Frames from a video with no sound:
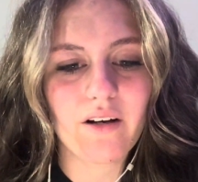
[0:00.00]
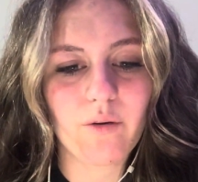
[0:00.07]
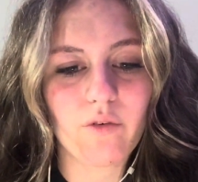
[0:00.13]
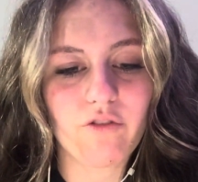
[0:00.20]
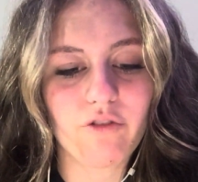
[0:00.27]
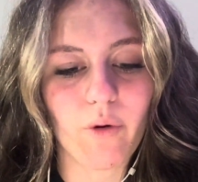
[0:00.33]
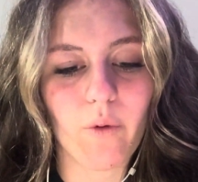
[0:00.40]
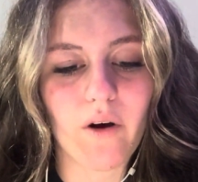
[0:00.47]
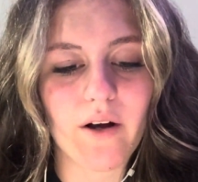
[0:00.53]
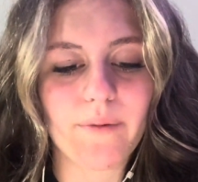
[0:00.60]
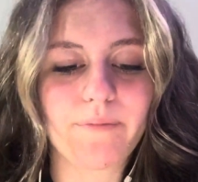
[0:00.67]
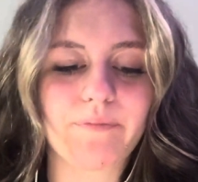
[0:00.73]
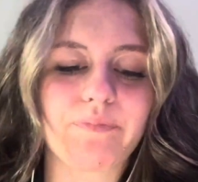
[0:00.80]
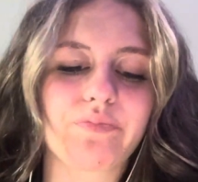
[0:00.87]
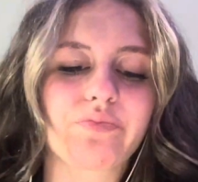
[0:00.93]
4.
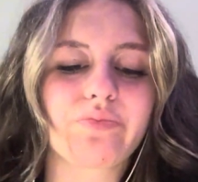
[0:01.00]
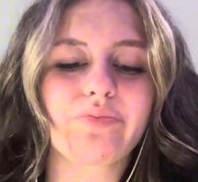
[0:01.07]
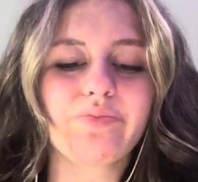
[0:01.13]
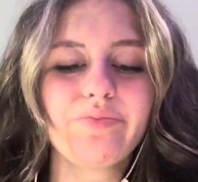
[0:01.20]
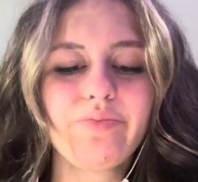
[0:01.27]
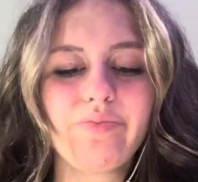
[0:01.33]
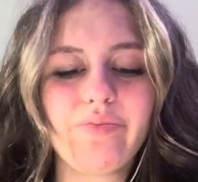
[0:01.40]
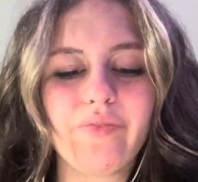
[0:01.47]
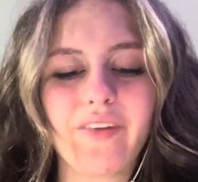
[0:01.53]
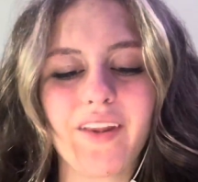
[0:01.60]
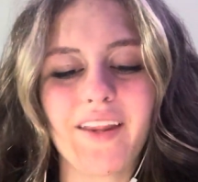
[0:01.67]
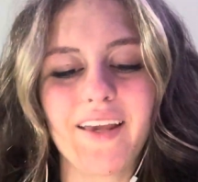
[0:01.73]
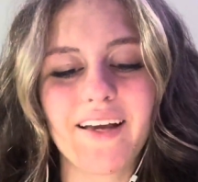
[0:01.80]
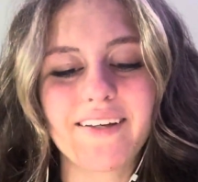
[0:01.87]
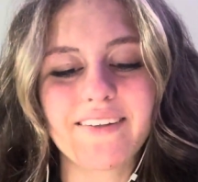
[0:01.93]

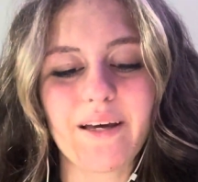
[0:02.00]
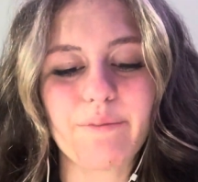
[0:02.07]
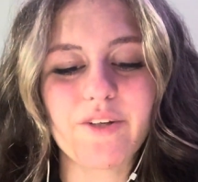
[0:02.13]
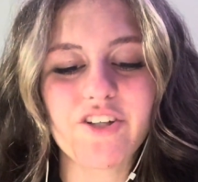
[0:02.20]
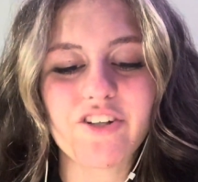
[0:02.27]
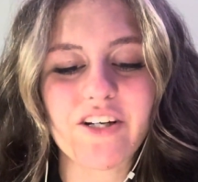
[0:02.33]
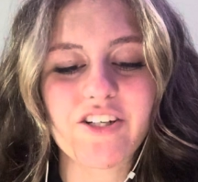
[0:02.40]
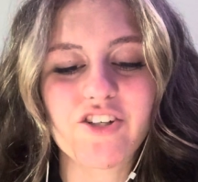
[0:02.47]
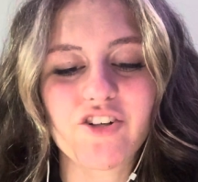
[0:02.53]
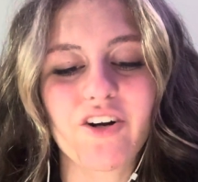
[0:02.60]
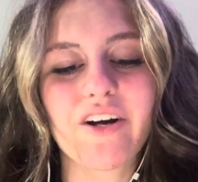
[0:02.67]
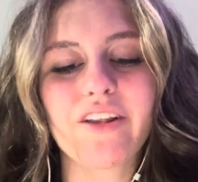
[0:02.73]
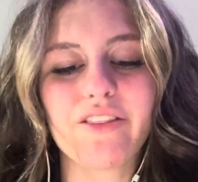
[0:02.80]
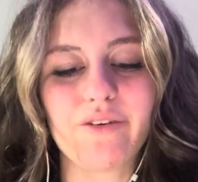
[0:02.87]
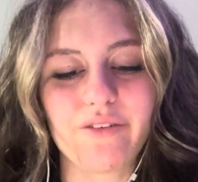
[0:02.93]
Demonstrates strong
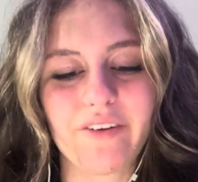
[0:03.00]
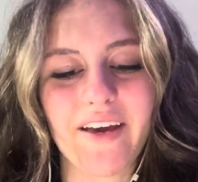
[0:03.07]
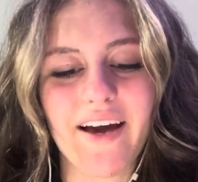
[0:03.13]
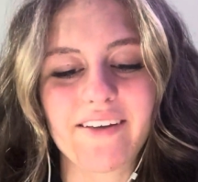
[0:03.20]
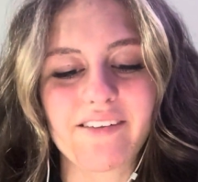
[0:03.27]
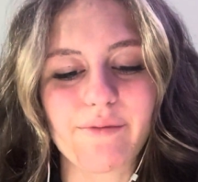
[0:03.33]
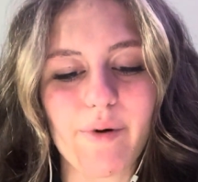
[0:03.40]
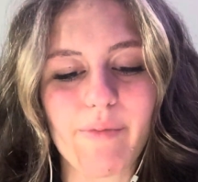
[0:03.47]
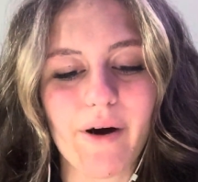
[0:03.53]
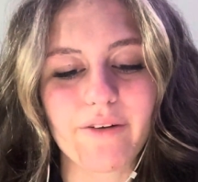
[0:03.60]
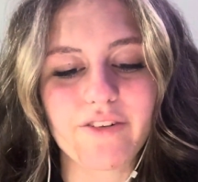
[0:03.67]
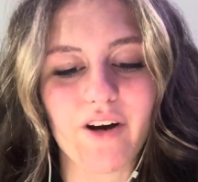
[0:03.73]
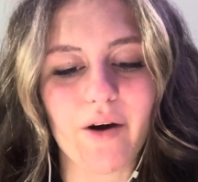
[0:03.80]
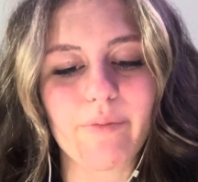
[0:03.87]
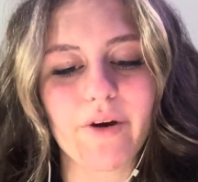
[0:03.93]
enthusiasm about
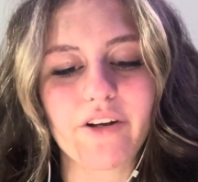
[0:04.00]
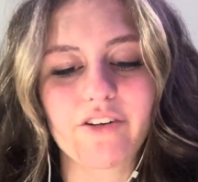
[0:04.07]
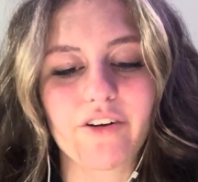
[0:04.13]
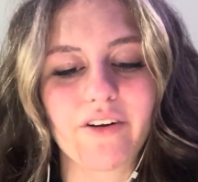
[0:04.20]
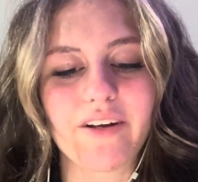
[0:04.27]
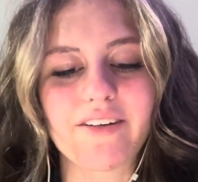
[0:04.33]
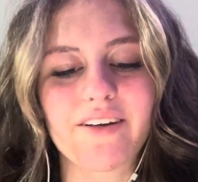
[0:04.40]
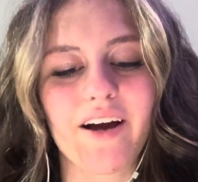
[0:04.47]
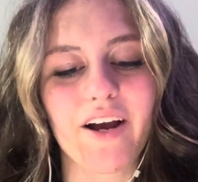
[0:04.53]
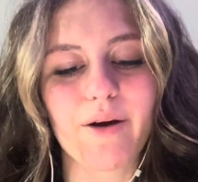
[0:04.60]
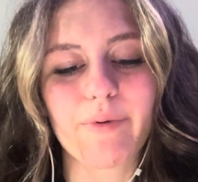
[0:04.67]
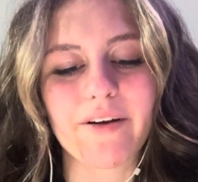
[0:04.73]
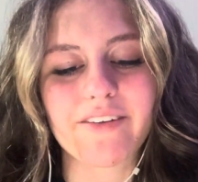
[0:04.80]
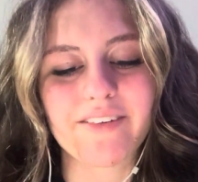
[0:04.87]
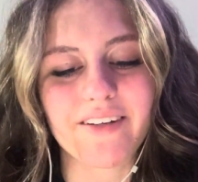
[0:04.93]
topic during entire
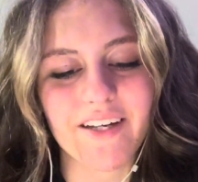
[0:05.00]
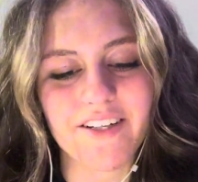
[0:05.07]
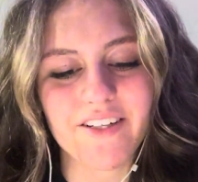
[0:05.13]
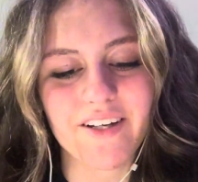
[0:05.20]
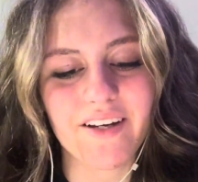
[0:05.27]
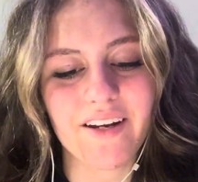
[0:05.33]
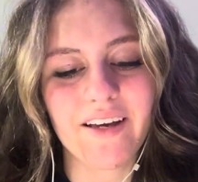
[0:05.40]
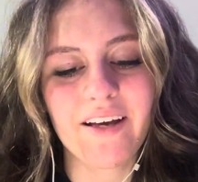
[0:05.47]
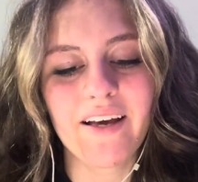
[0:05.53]
presentation.